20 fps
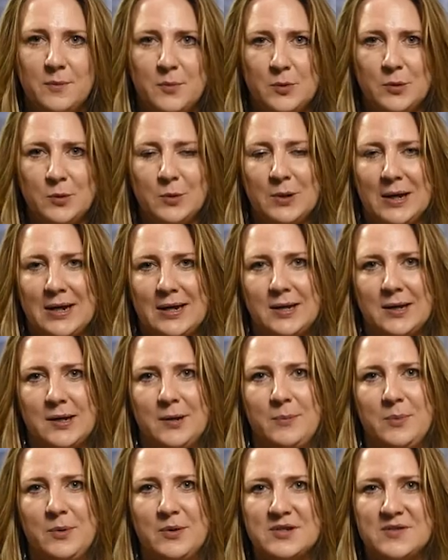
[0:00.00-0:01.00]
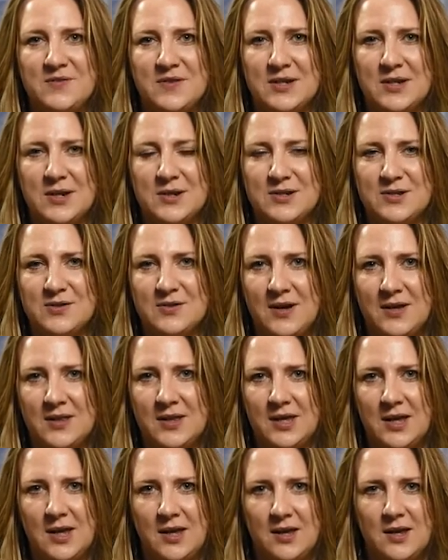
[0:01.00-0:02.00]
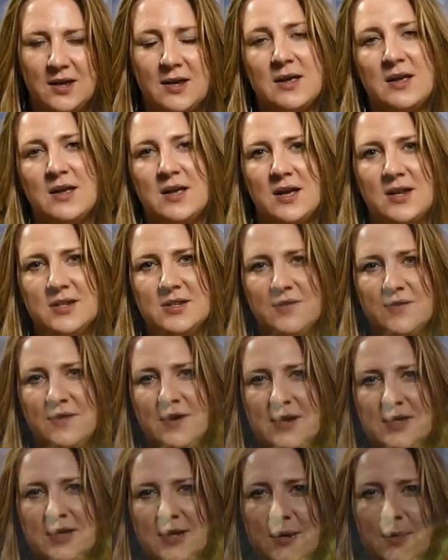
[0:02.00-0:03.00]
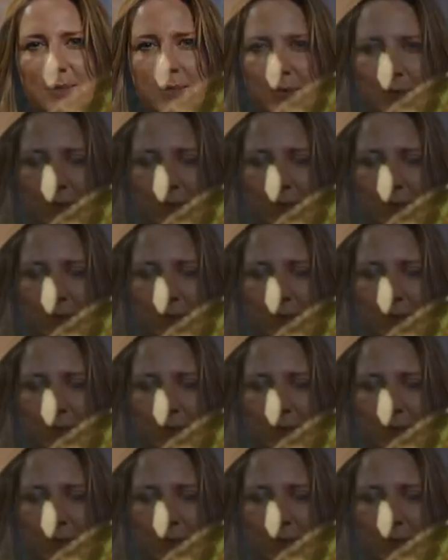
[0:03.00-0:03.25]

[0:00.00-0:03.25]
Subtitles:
for more organic unbox videos throughout the year. And to find out